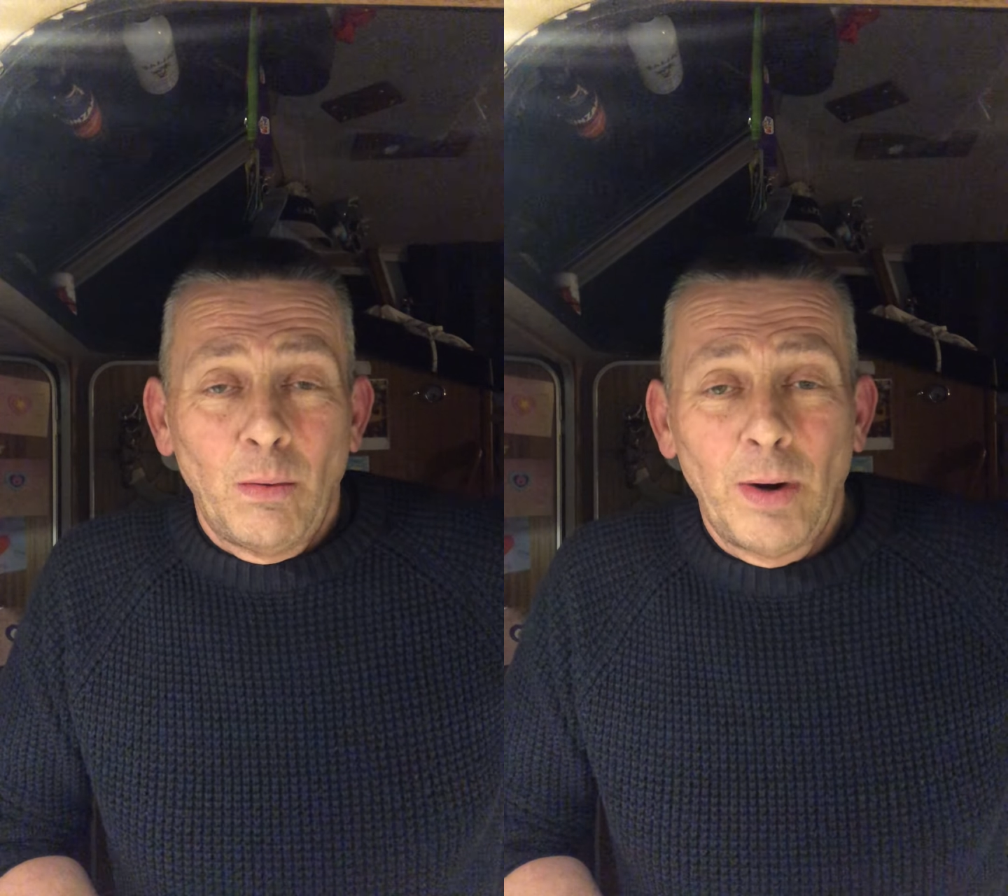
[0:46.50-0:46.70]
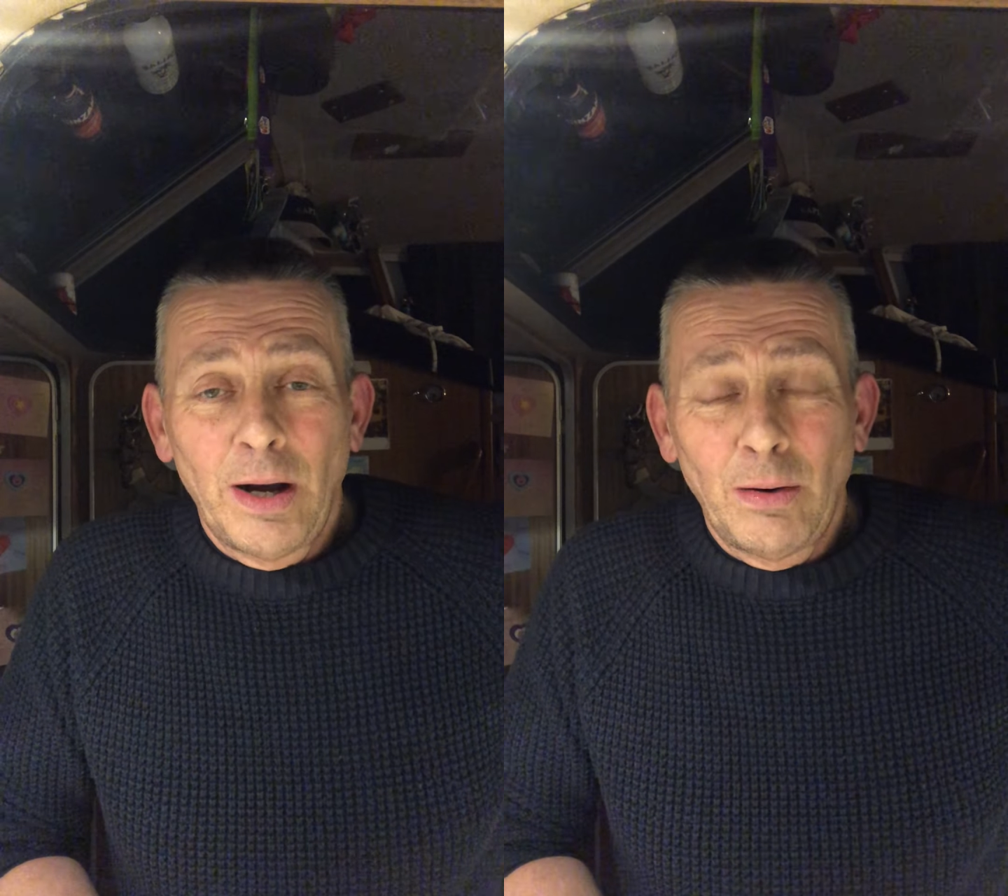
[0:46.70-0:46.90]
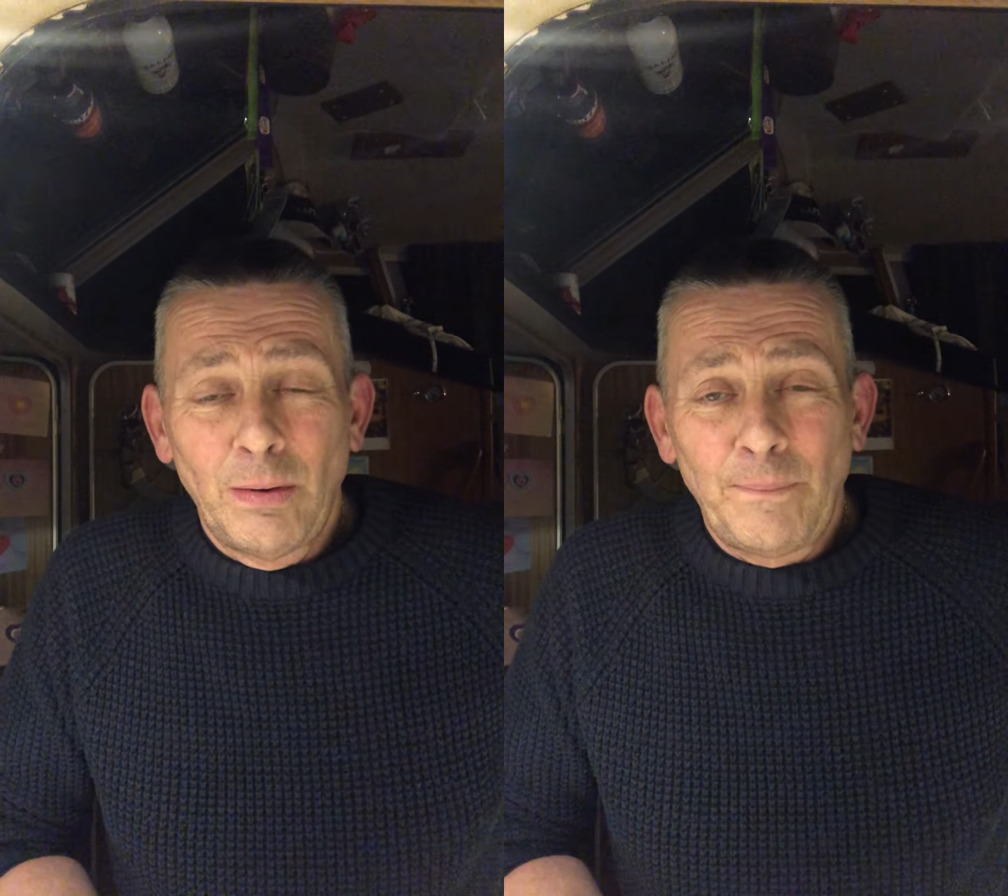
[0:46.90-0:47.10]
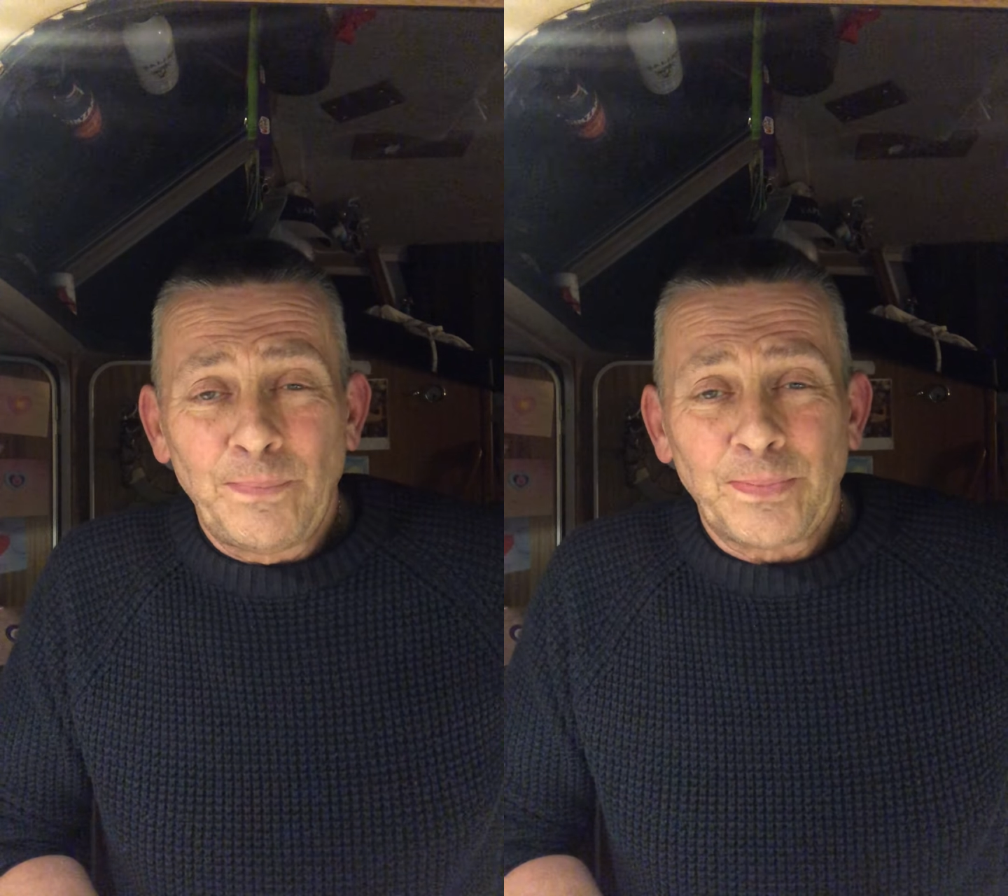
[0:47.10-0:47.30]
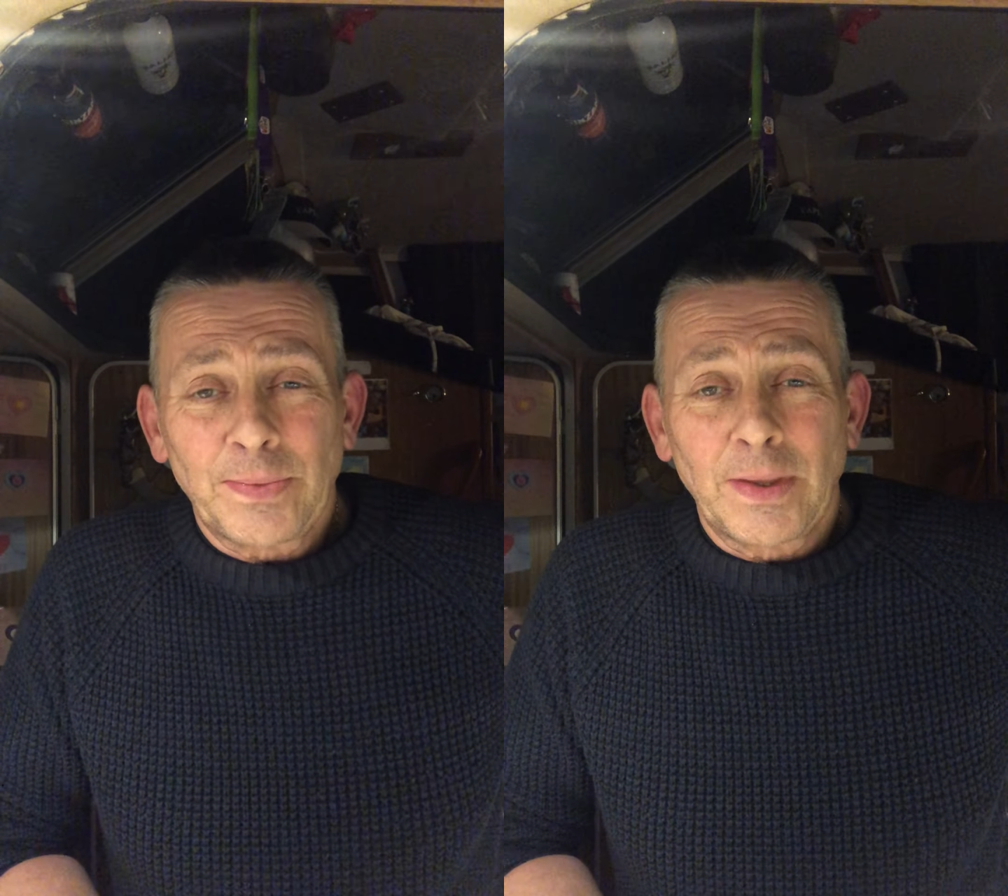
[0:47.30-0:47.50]
well,
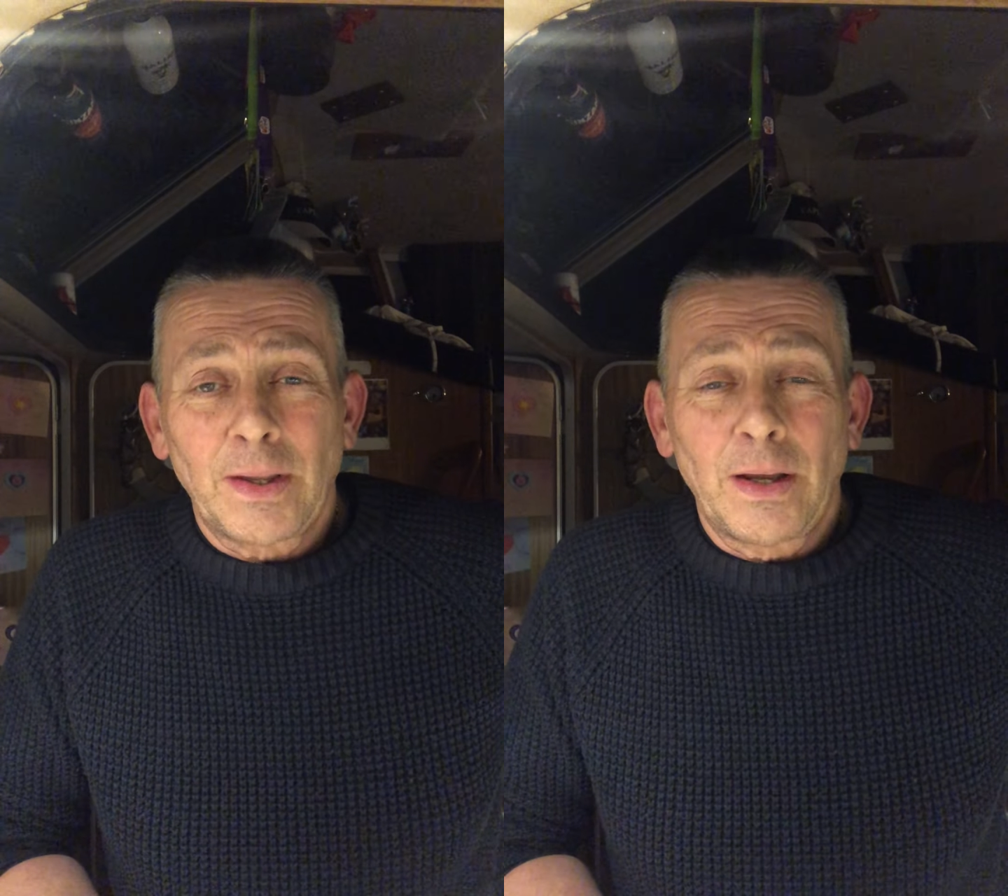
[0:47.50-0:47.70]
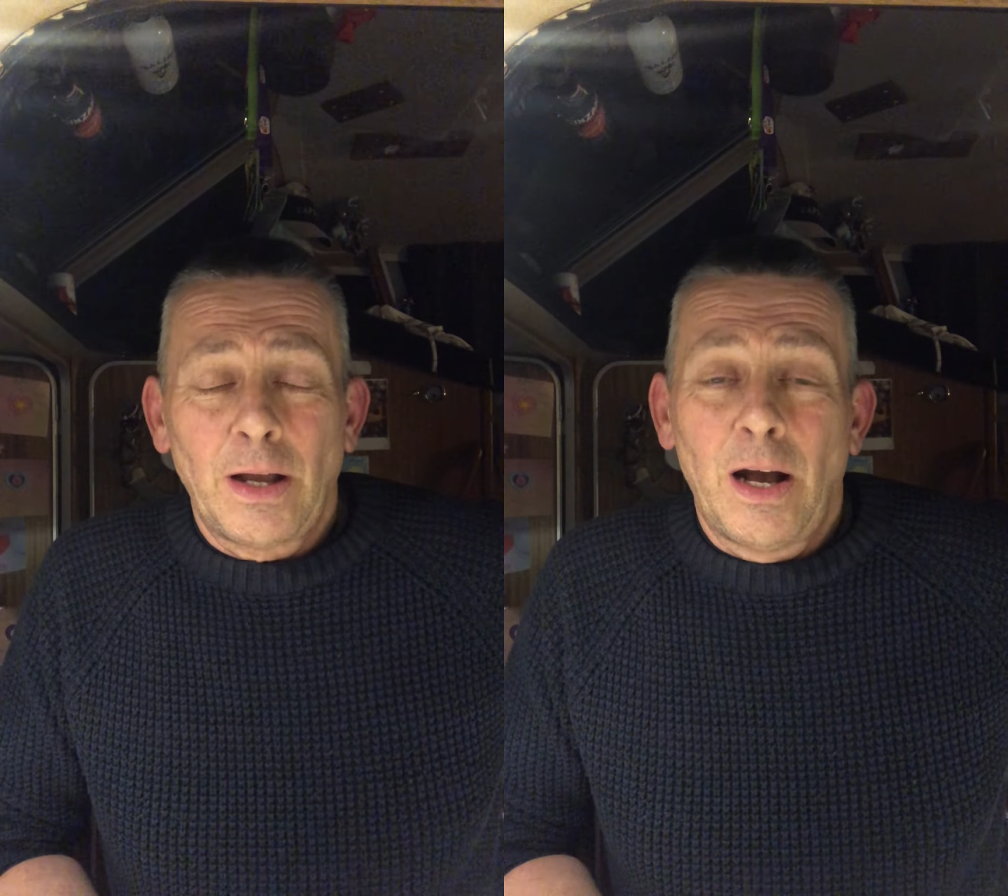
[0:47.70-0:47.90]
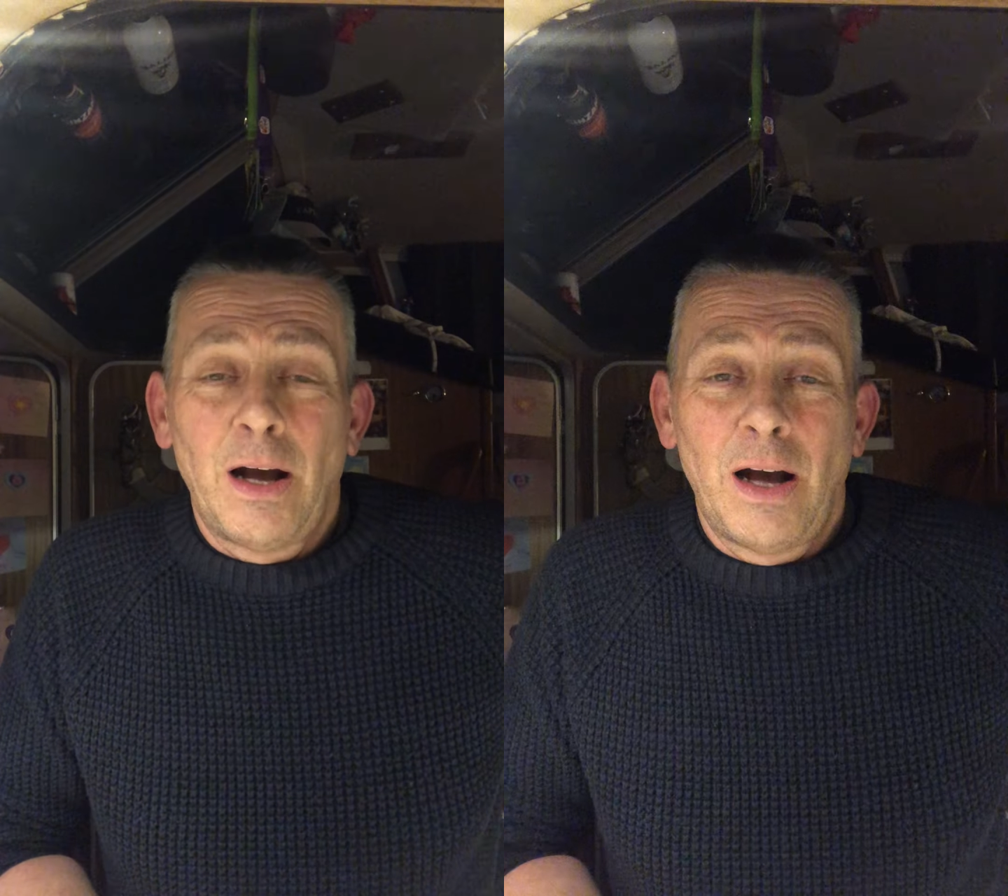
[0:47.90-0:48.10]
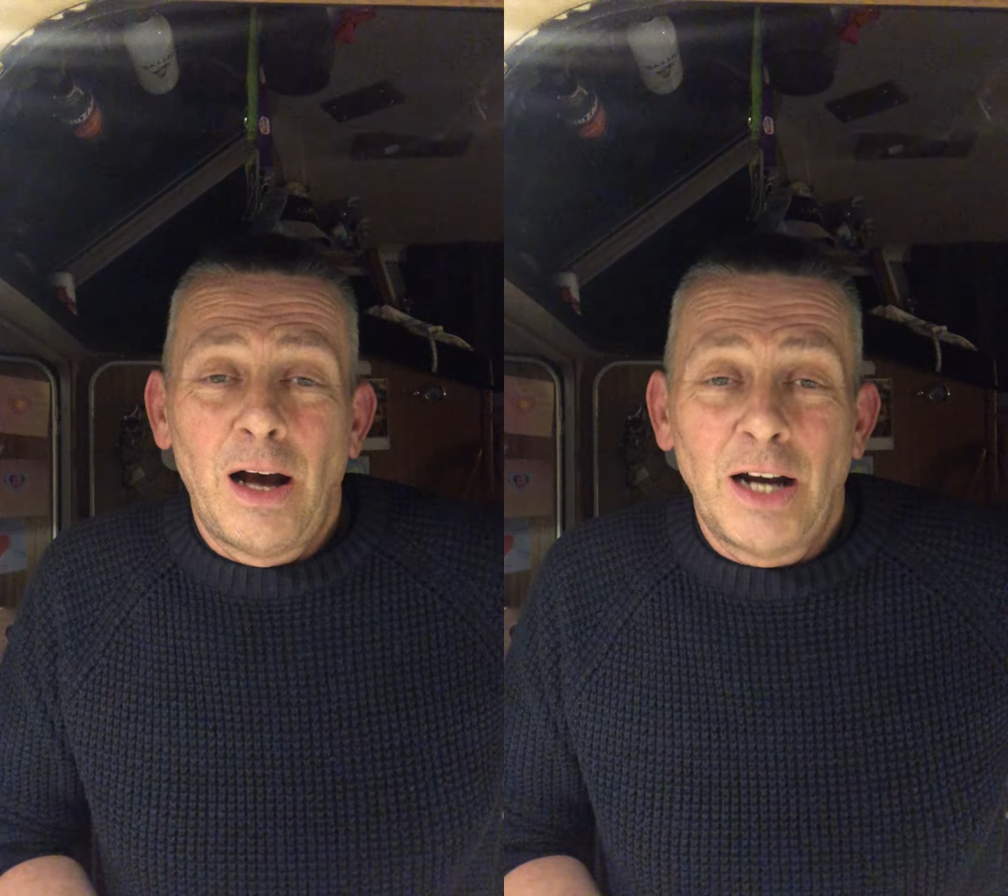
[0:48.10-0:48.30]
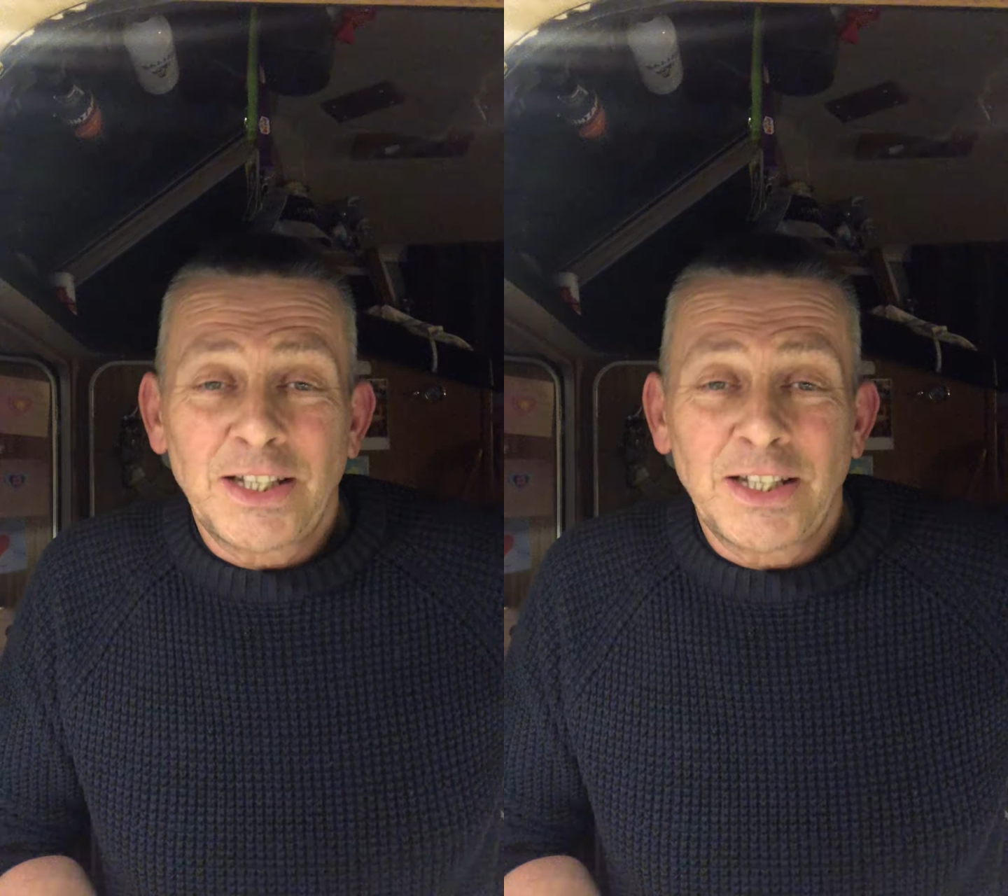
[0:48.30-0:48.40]
I